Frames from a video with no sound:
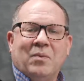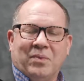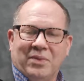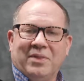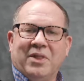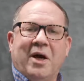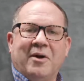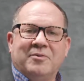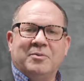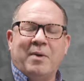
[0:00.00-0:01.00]

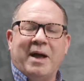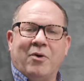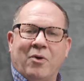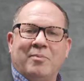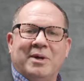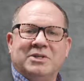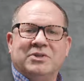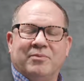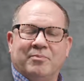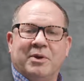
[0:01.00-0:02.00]
loved by a whole bunch
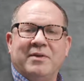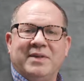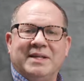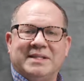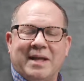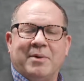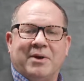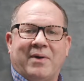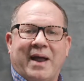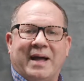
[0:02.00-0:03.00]
of previous
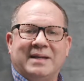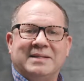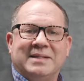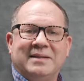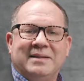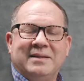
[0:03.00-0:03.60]
Democrats,